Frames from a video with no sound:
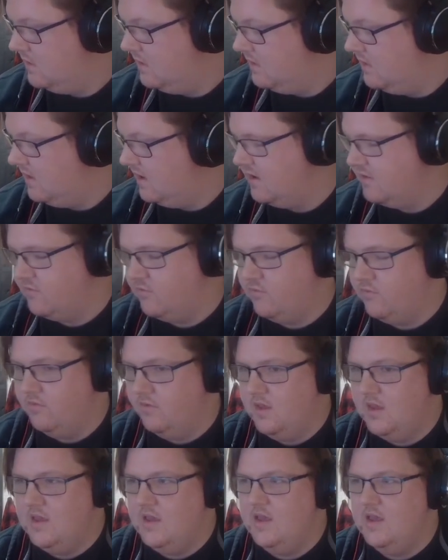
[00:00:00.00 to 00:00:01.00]

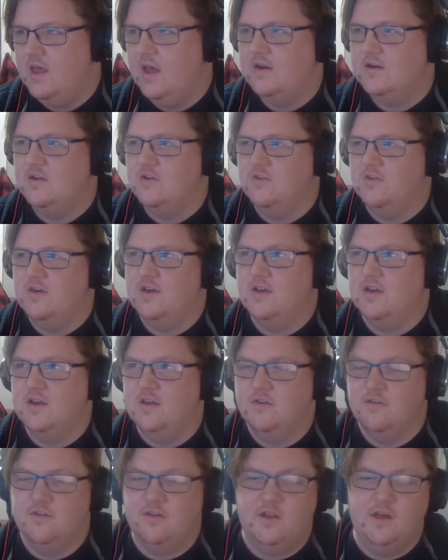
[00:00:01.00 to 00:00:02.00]
I do think it
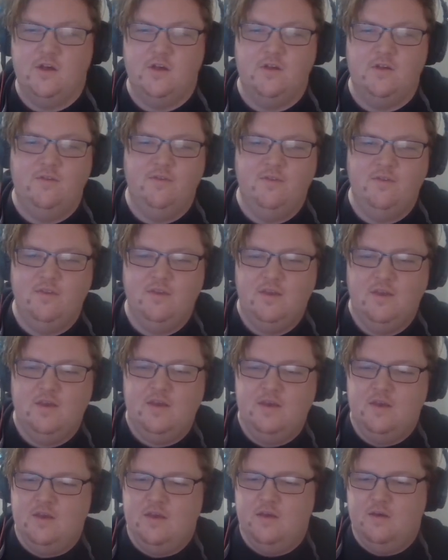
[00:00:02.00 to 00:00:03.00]
is a little
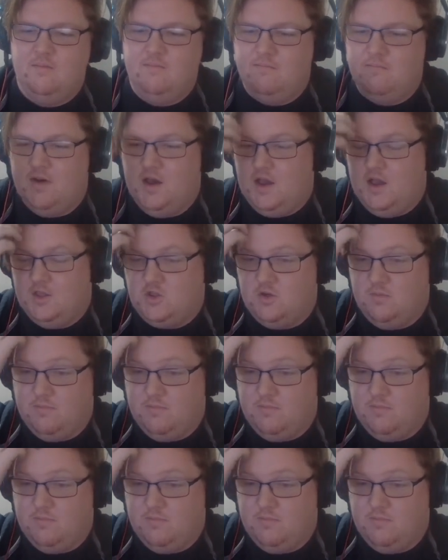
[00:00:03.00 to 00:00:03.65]
much in